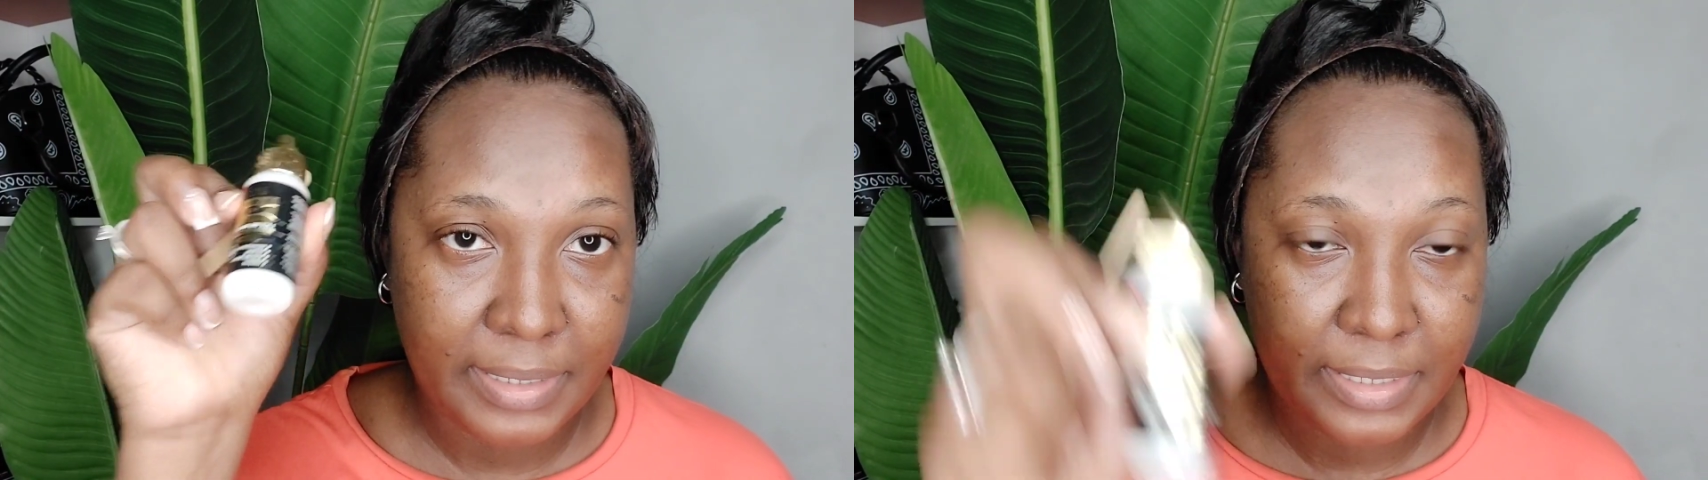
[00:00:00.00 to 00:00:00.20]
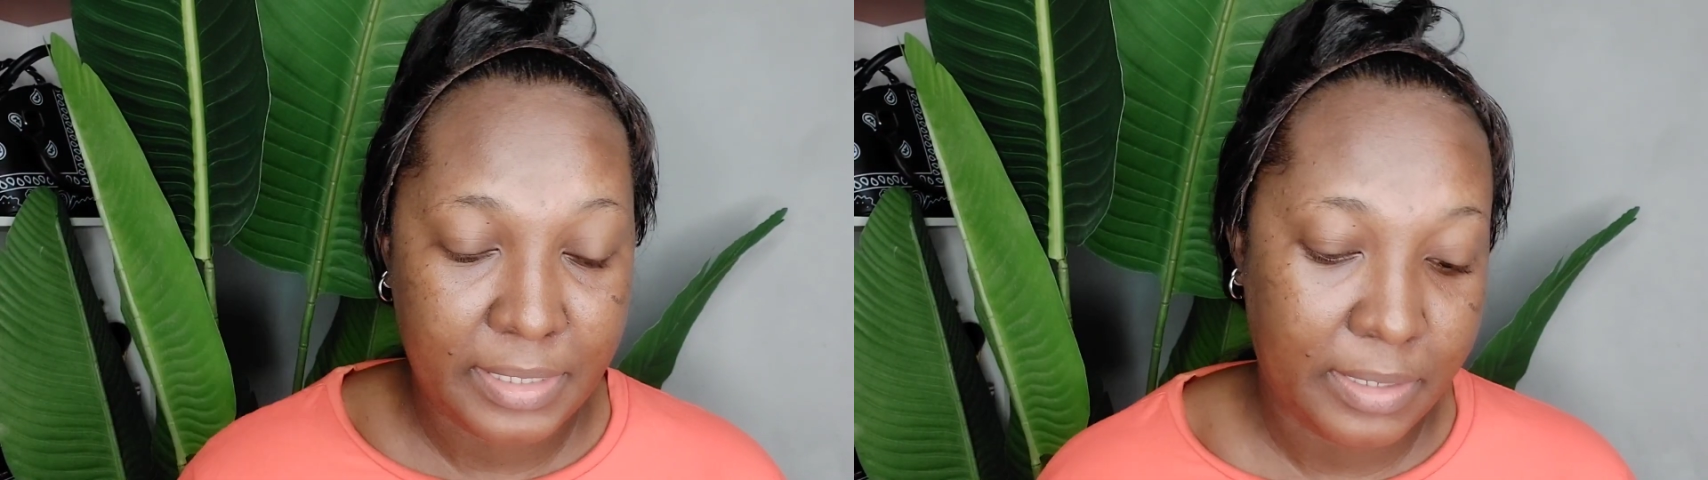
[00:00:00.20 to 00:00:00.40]

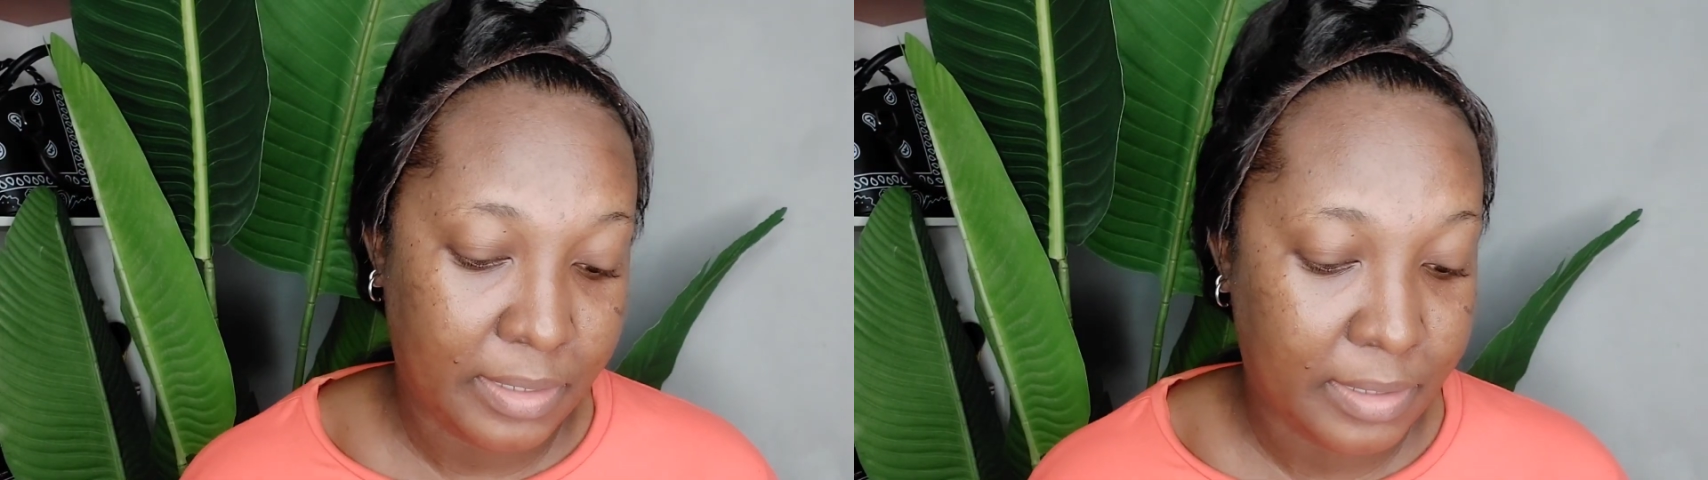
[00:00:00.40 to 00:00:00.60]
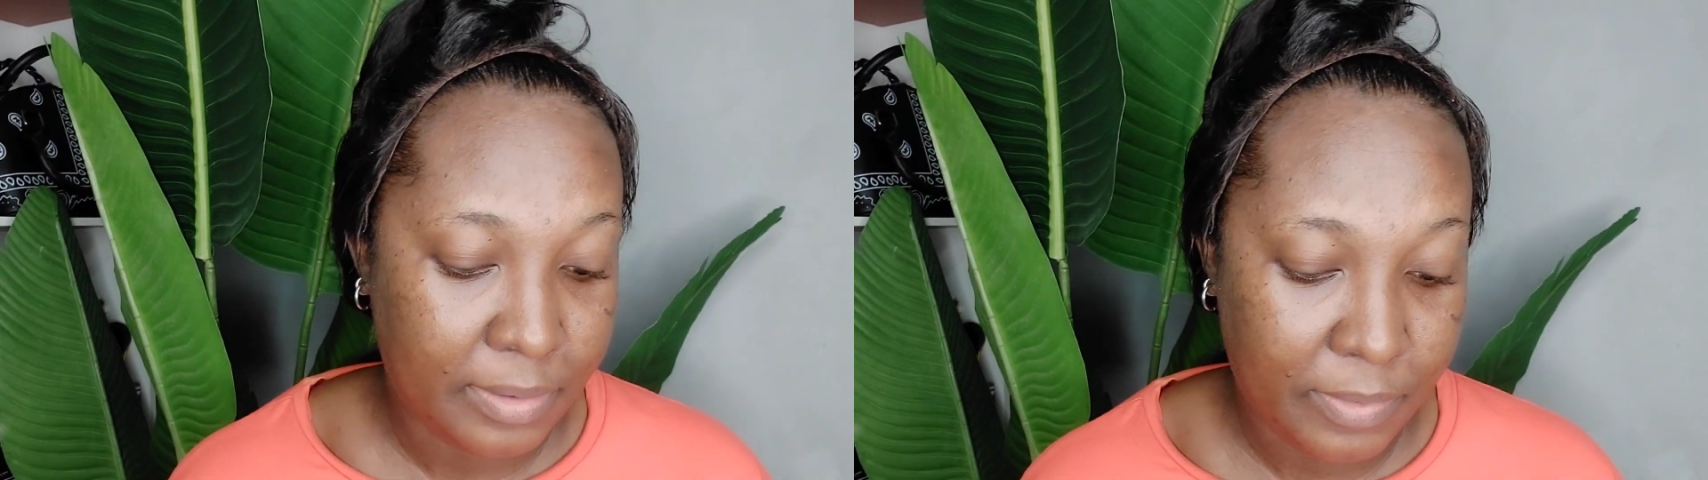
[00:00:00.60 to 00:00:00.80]
It's
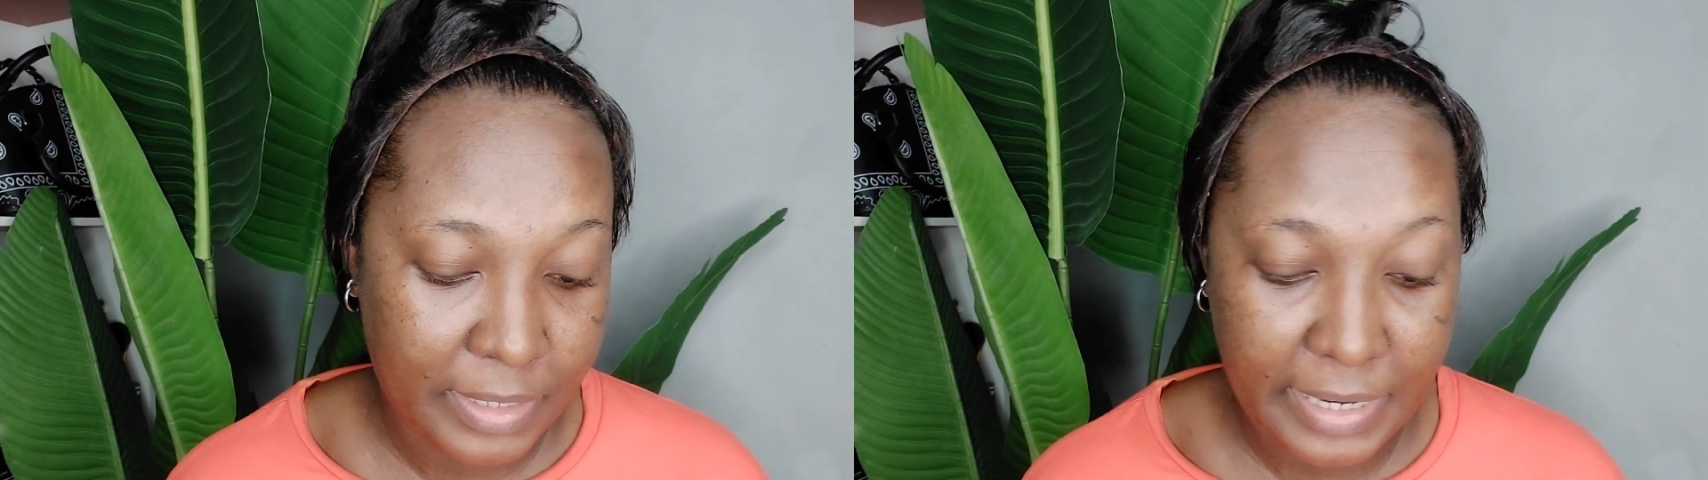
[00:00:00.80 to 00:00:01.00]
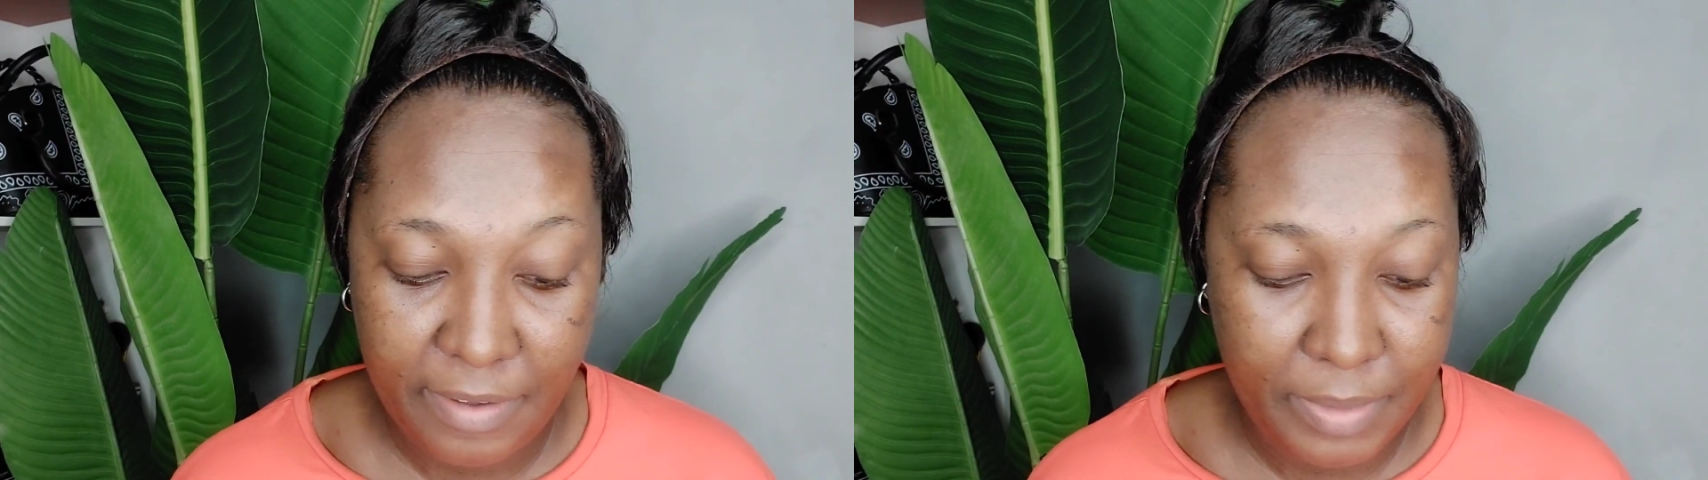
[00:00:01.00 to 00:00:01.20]
the
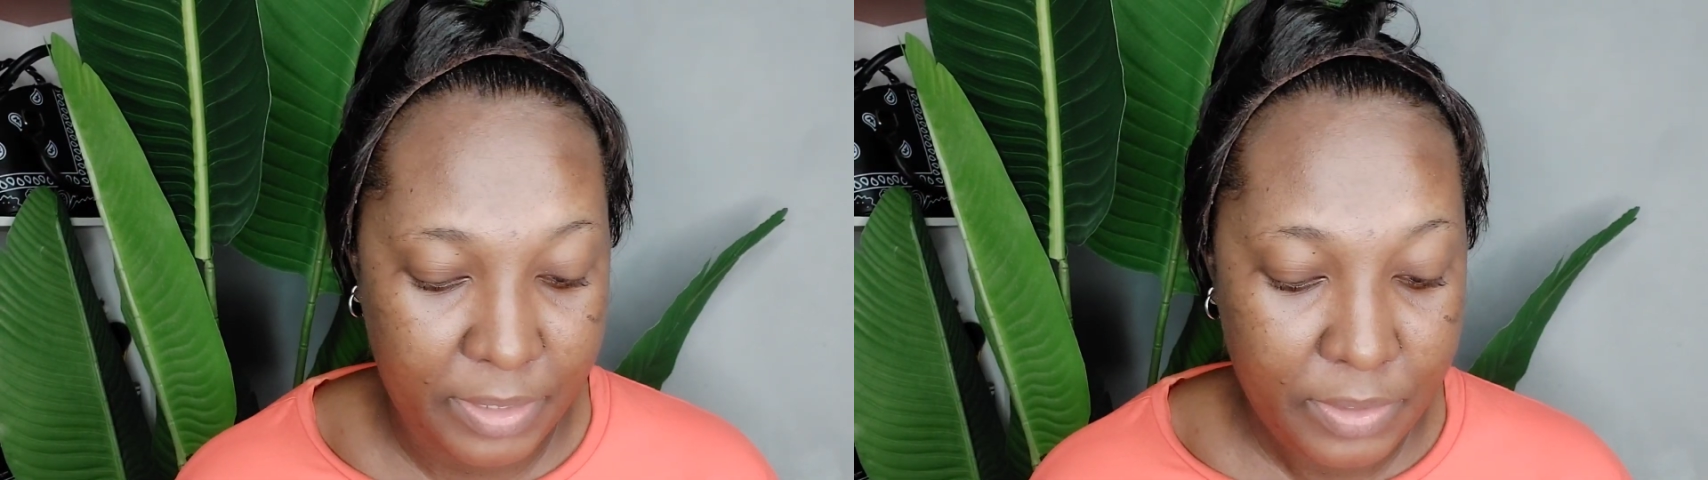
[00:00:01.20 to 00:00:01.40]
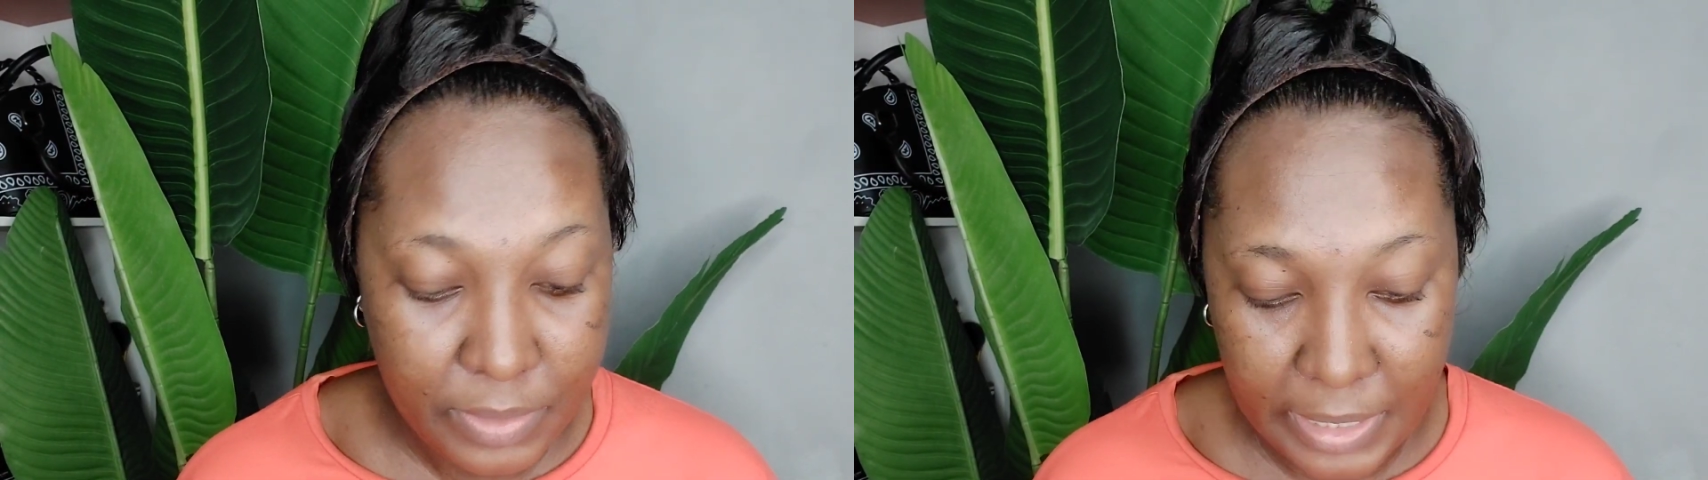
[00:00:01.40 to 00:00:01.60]
one that I've
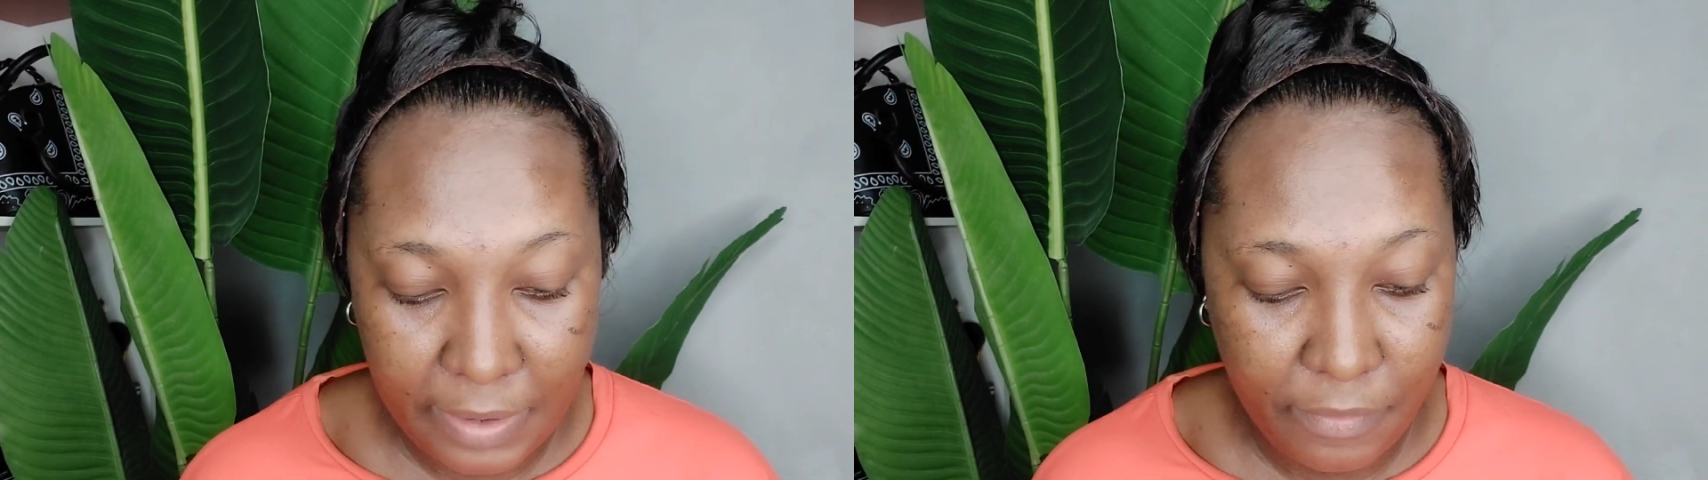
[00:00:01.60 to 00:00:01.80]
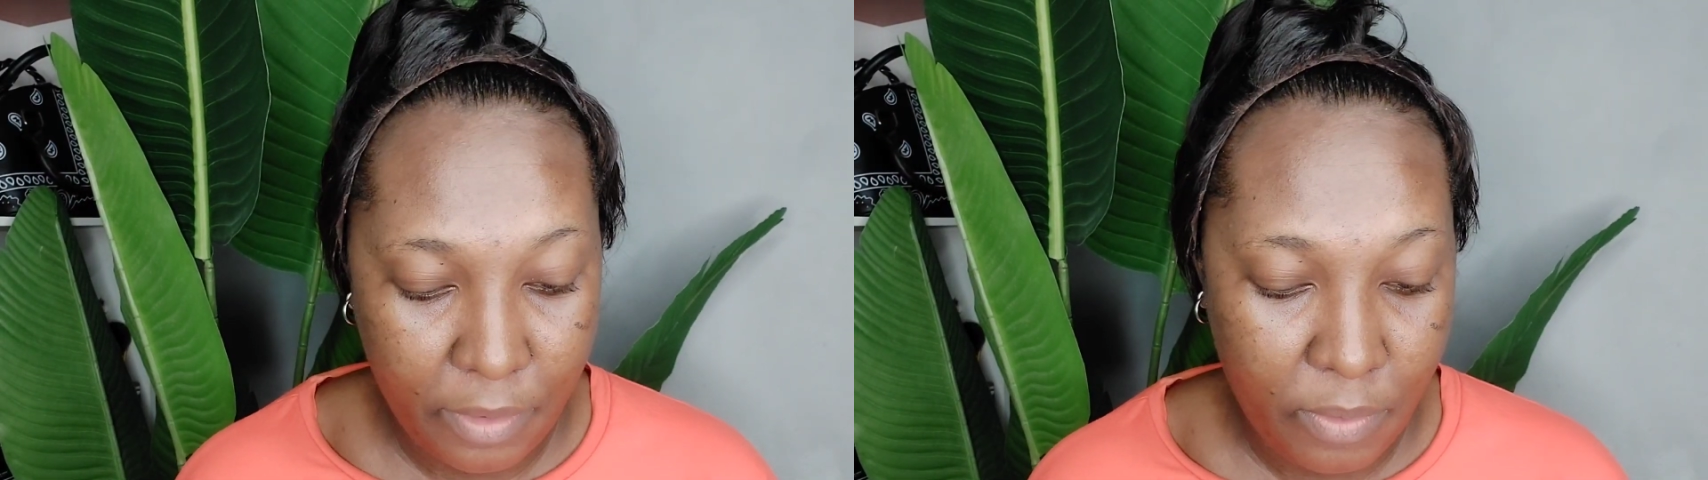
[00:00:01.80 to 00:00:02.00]
been
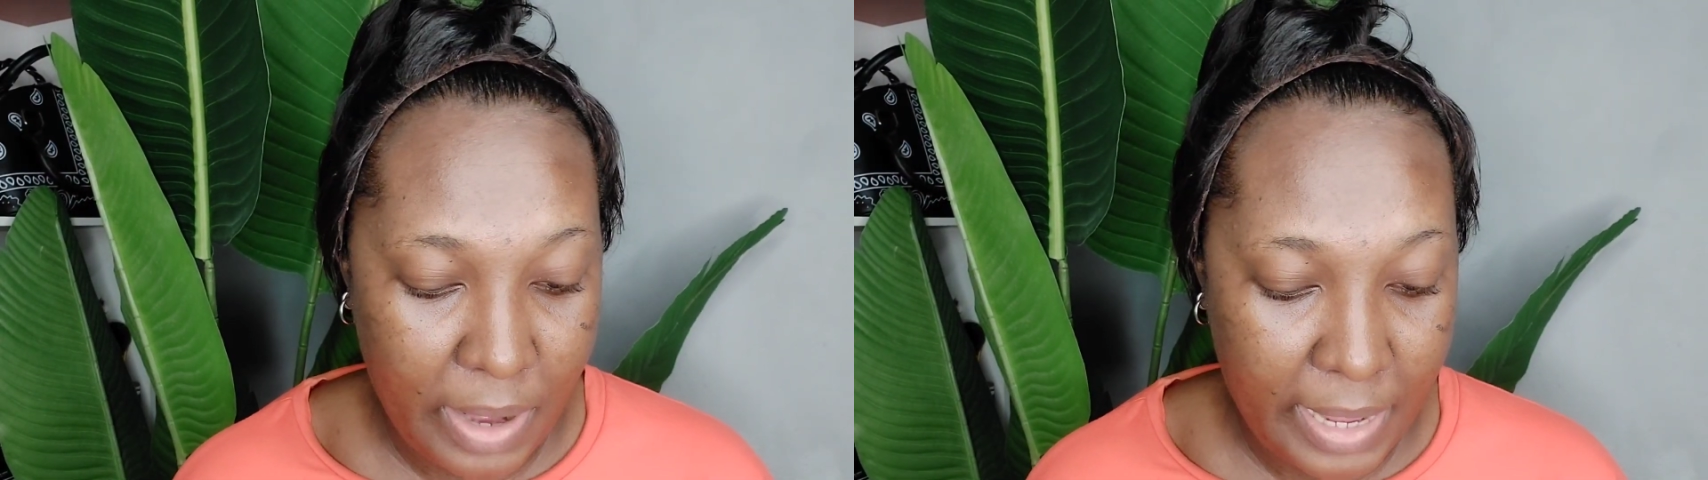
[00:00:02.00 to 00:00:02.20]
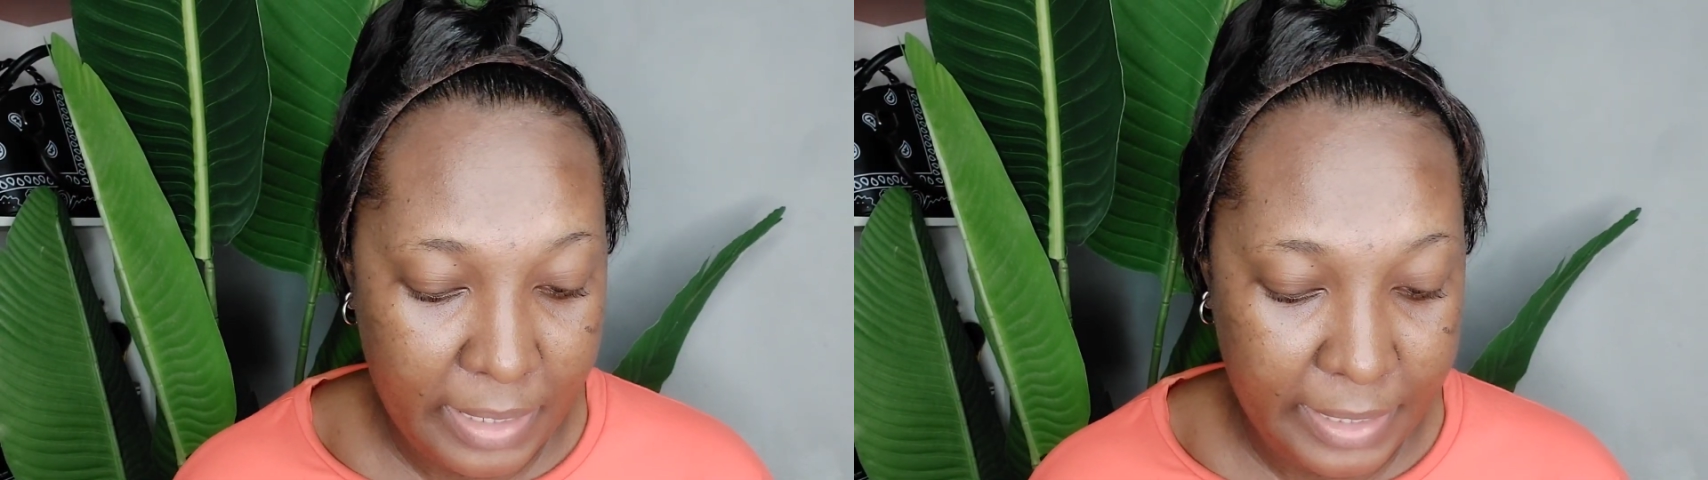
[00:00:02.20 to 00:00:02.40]
using for a while.